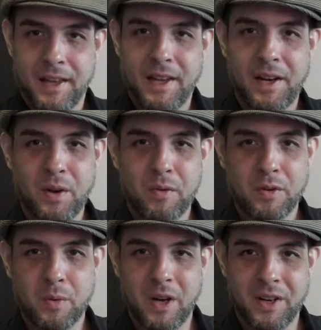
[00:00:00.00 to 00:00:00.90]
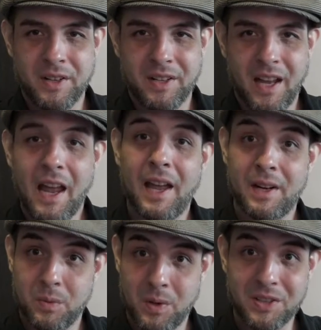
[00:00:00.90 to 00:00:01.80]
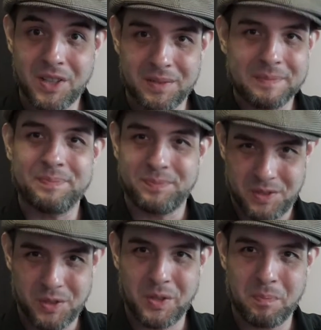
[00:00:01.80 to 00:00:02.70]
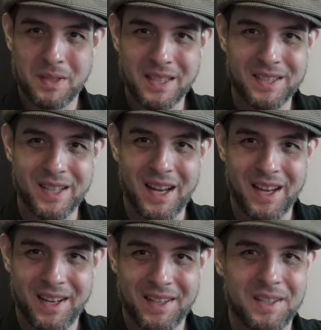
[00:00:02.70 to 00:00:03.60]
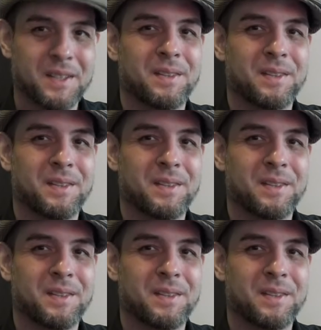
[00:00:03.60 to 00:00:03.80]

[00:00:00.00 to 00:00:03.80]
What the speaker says: Hello everyone and welcome to the B-side.